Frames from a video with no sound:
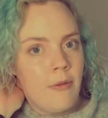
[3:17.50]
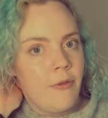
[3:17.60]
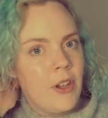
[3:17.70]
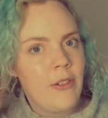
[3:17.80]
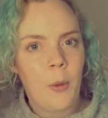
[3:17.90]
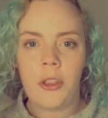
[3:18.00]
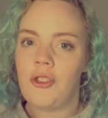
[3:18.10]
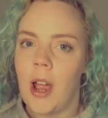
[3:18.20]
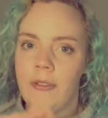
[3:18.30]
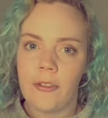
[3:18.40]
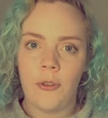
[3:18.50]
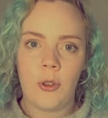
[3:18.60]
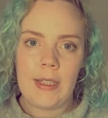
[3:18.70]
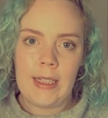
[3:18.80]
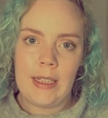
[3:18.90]
figure out what the driving
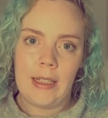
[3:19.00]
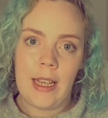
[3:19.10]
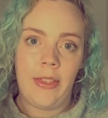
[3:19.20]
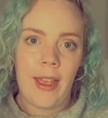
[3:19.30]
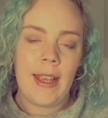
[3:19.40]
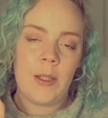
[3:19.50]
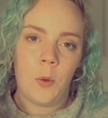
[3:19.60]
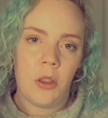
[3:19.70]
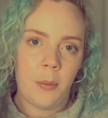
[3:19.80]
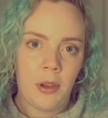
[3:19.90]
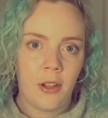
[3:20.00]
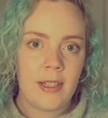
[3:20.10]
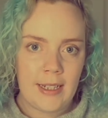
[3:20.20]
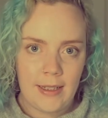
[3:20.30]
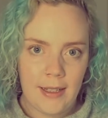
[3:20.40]
force is, and that is what the
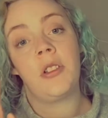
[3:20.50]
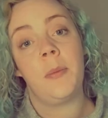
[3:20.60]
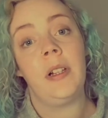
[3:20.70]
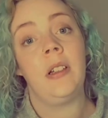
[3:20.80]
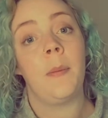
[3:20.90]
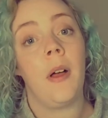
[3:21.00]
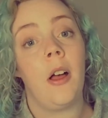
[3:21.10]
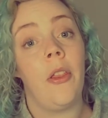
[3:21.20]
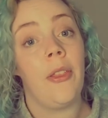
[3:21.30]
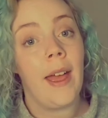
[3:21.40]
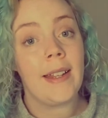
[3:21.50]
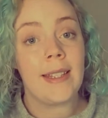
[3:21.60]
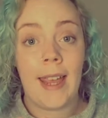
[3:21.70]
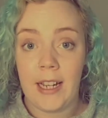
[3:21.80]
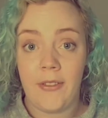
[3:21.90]
plot is. To build up on
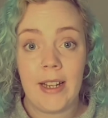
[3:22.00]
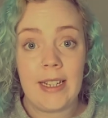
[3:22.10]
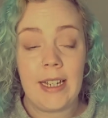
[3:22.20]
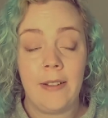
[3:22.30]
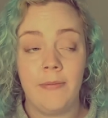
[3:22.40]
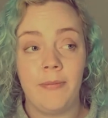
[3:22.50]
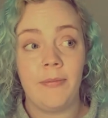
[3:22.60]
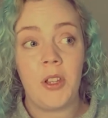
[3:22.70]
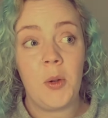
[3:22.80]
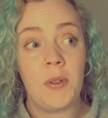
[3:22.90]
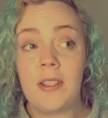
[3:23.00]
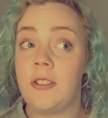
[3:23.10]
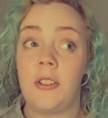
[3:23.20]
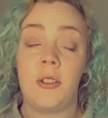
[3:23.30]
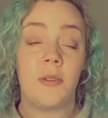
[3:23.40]
that kind of idea, you would
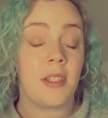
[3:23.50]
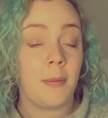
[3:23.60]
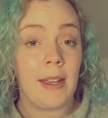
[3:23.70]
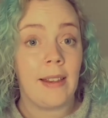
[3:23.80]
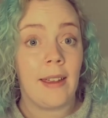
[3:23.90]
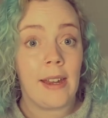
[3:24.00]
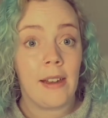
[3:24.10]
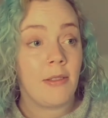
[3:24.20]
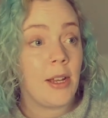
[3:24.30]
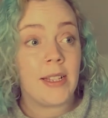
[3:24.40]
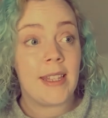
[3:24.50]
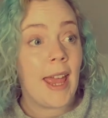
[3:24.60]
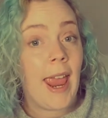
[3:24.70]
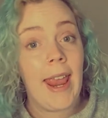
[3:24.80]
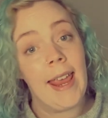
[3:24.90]
do something like, there's
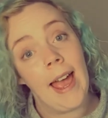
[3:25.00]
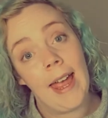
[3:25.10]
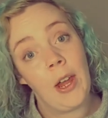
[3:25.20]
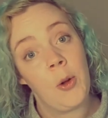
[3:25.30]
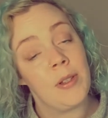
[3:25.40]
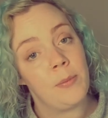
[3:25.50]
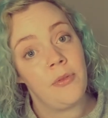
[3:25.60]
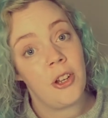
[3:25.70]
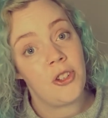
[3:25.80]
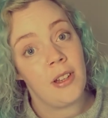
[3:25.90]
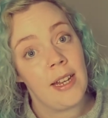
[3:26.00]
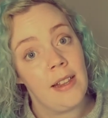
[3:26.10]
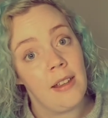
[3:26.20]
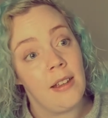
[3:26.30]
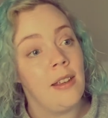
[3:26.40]
a guy who's a professional
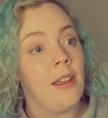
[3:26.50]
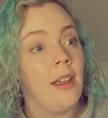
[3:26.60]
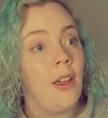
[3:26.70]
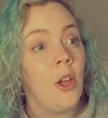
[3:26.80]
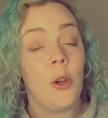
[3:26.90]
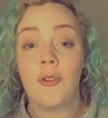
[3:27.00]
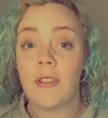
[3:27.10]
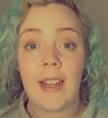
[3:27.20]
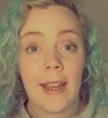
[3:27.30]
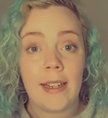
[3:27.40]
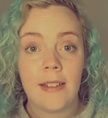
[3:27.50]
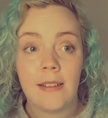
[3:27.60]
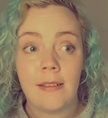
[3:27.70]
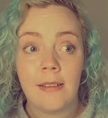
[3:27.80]
killer who's retired,